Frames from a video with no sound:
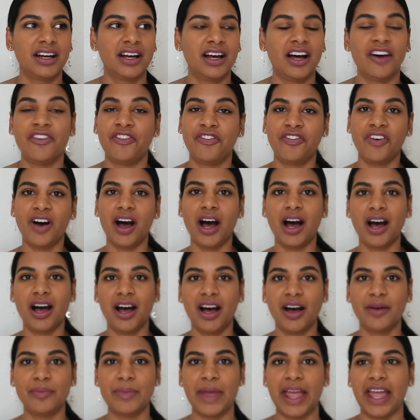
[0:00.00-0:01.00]
a
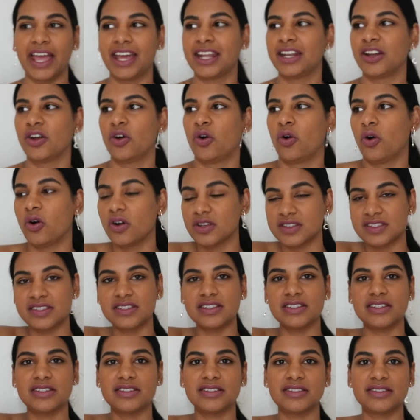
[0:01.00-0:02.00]
farm and
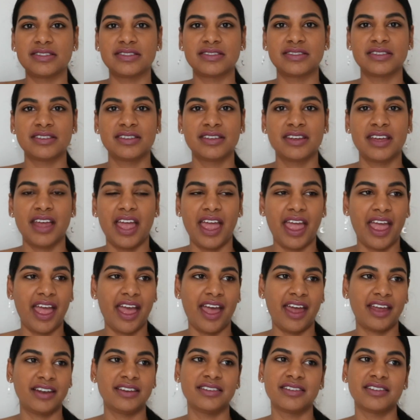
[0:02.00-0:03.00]
horses
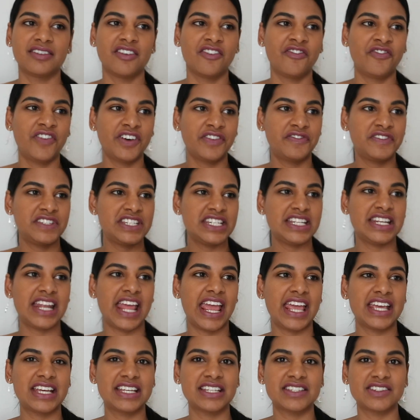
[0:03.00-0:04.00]
and 15
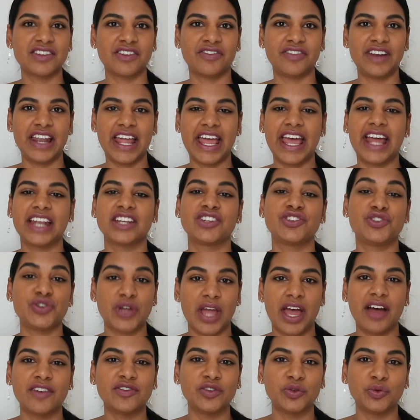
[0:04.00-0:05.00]
acres of land to
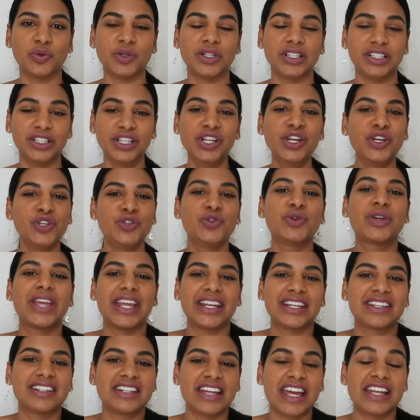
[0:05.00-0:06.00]
have a will. You
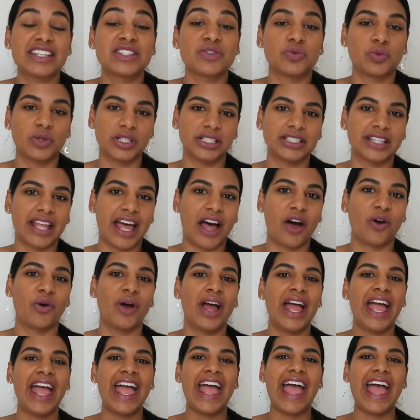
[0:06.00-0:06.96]
can create a will now.